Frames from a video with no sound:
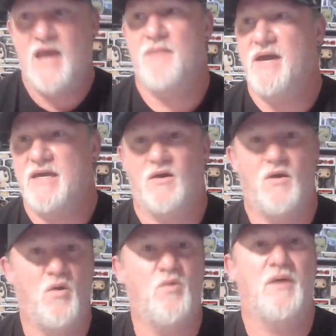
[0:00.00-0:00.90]
and I'm like,
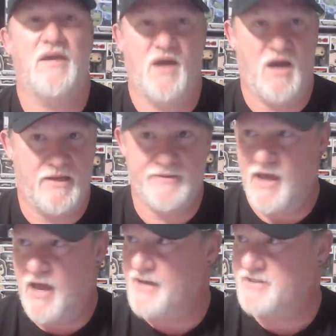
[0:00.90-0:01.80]
oh my God,
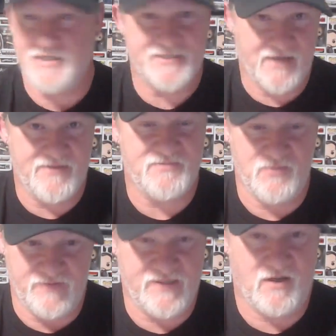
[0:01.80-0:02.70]
I just saw this
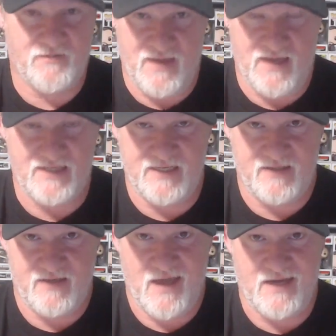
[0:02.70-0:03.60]
movie called
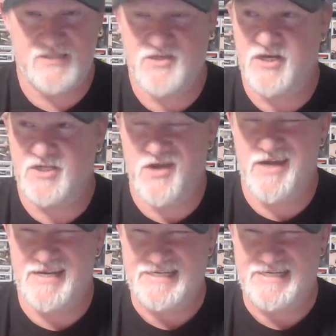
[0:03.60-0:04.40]
Mandy. And I started trying to